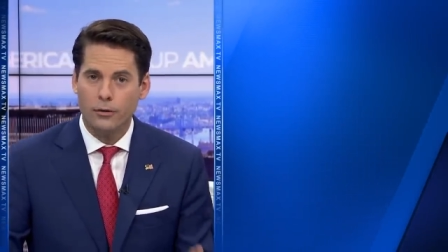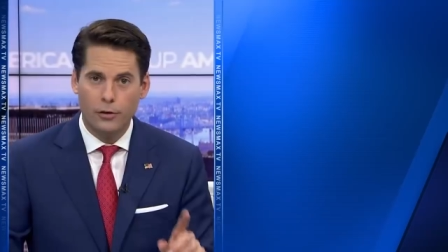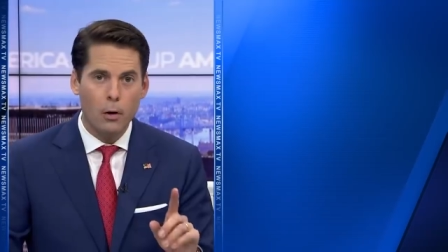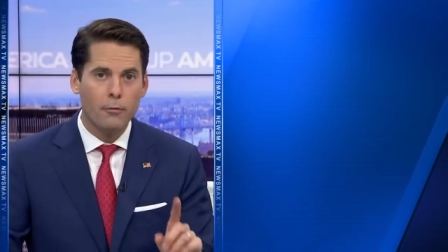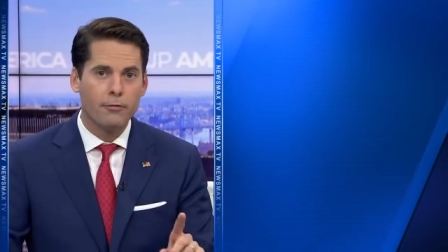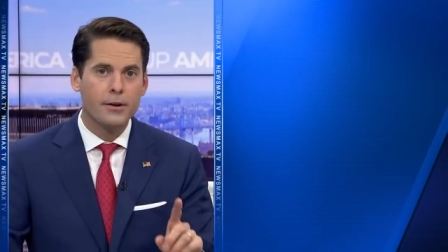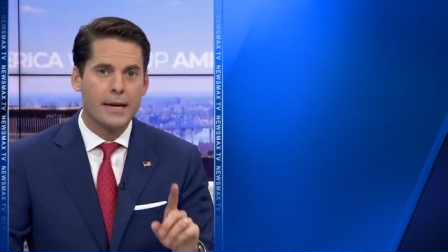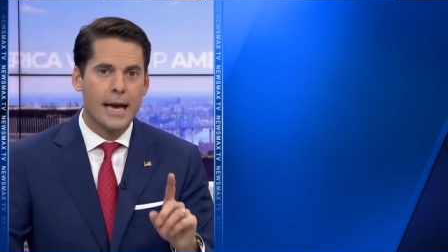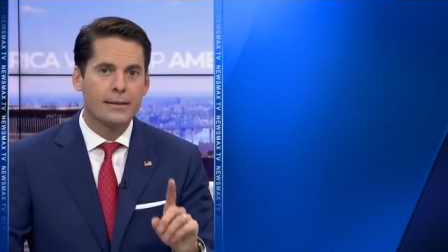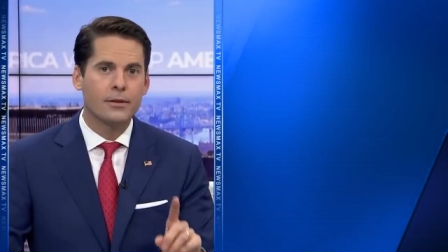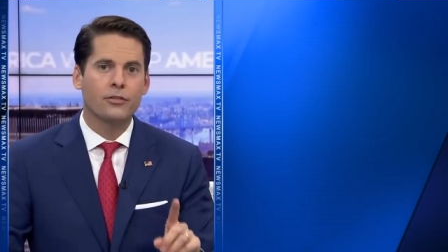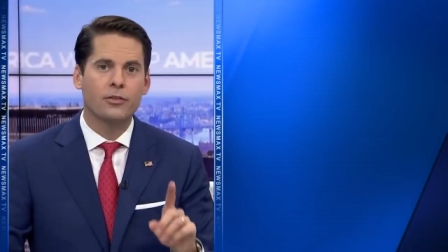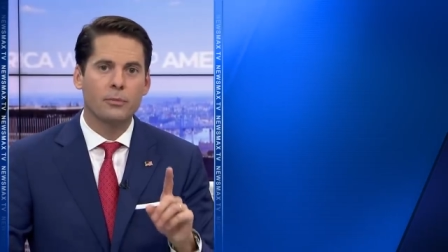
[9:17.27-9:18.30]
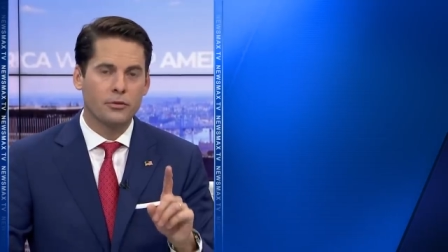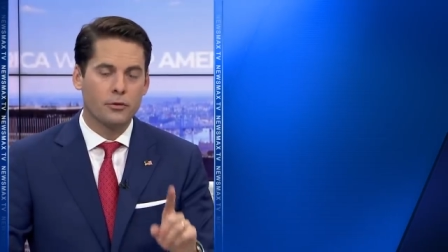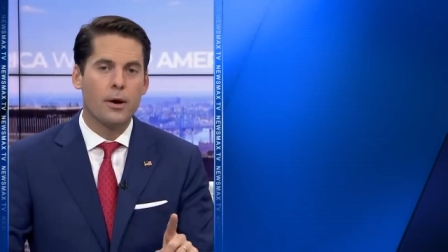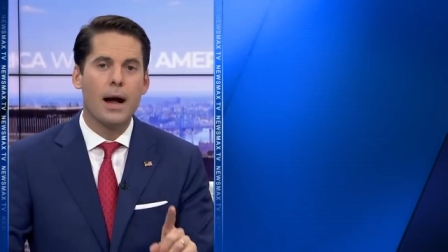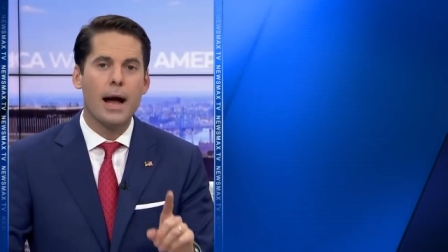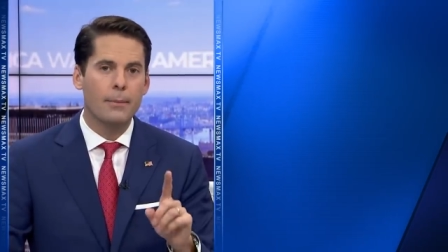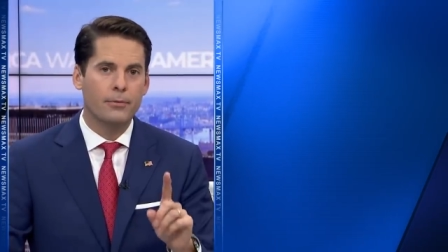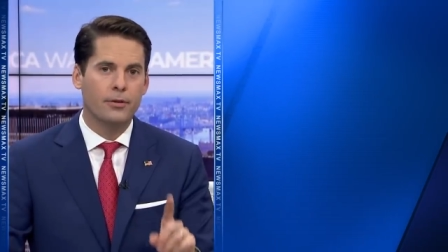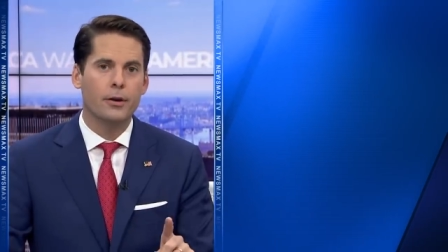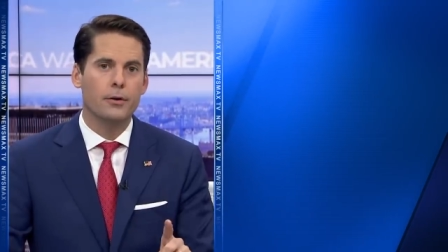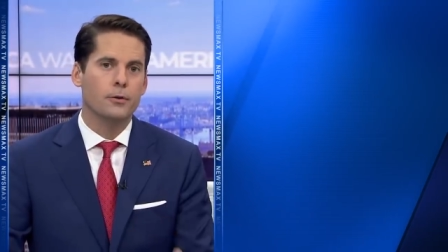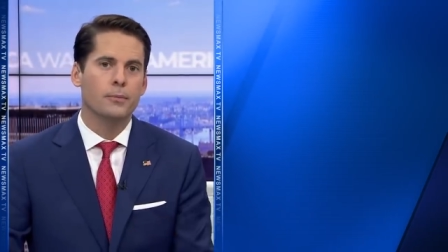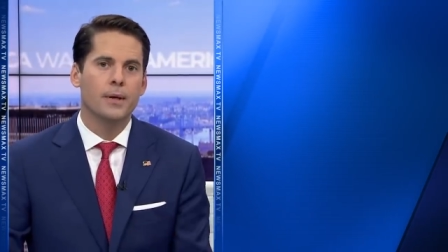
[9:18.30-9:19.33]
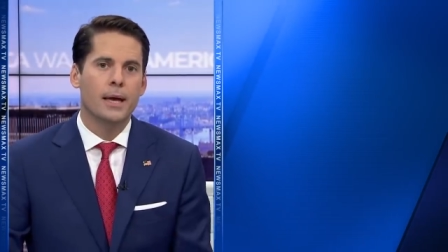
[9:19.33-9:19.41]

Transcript: Don't forget to subscribe, too.